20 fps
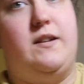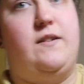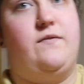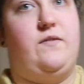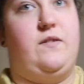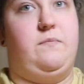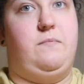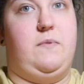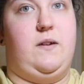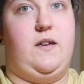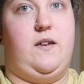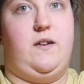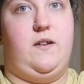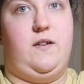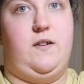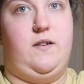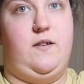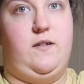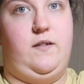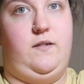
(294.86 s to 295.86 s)
giving me
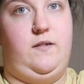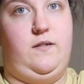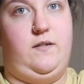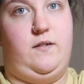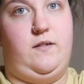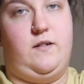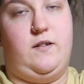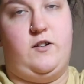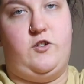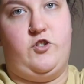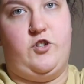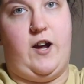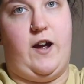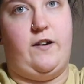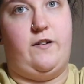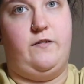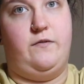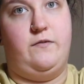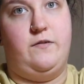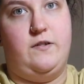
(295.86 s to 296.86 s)
a
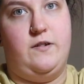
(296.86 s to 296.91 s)
shadow.